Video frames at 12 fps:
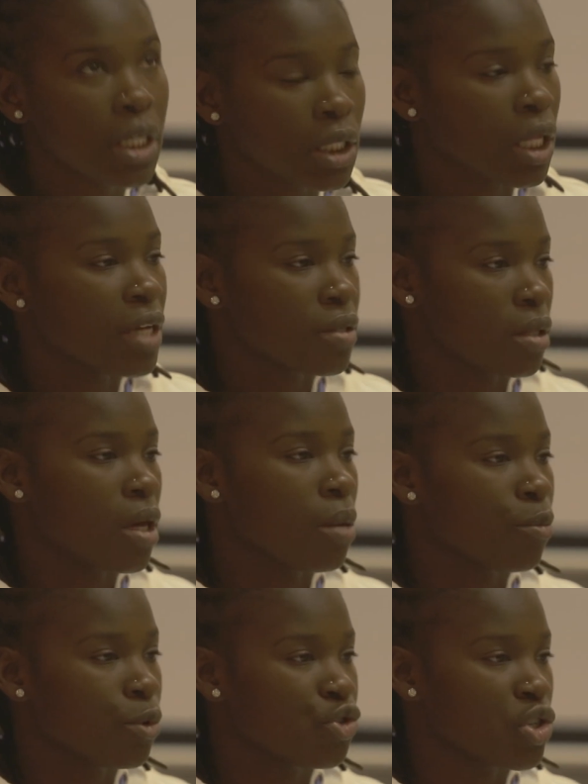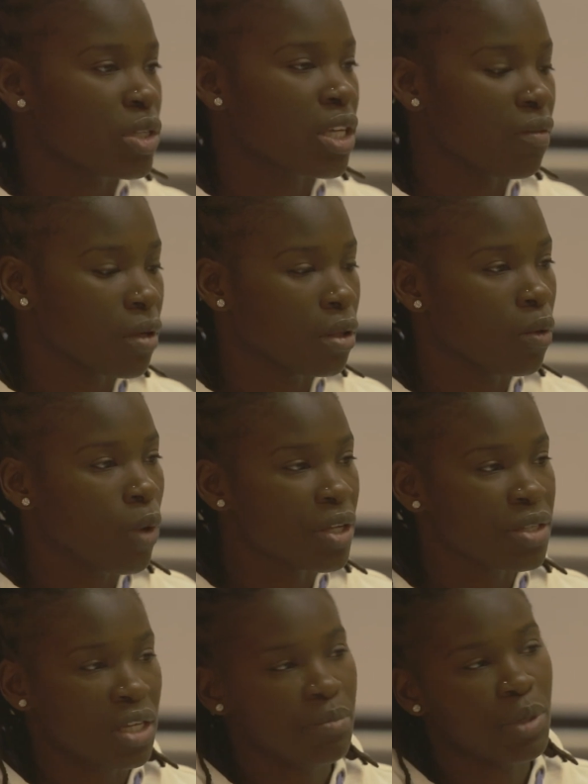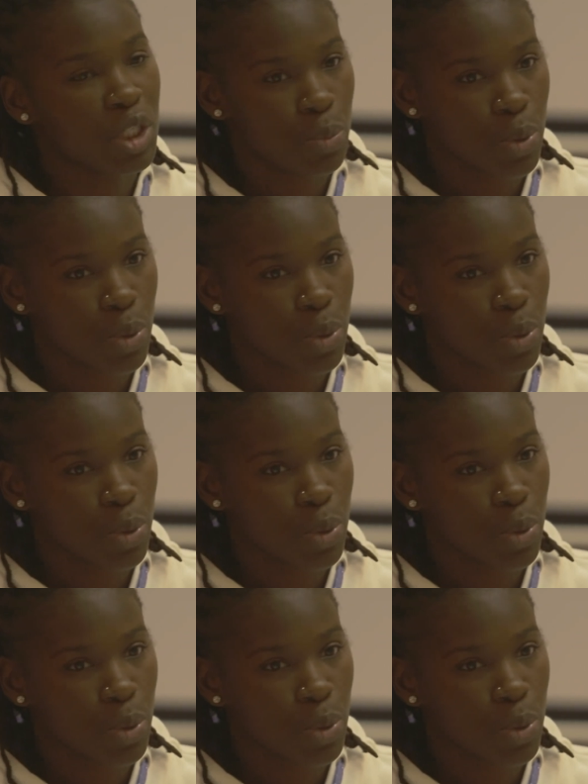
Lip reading: only building from what we've started